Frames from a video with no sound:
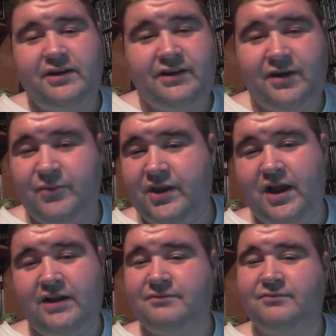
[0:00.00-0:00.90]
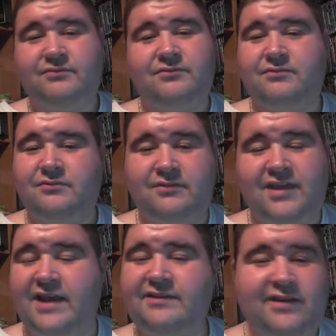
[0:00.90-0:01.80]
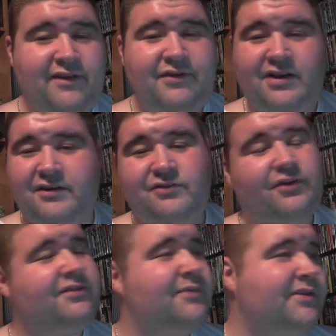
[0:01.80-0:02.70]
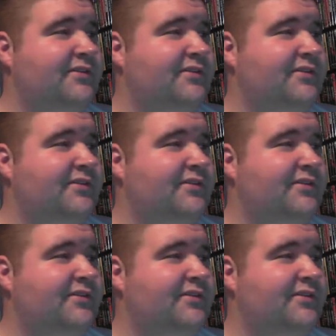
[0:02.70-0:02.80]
And then we got Thanksgiving and Christmas.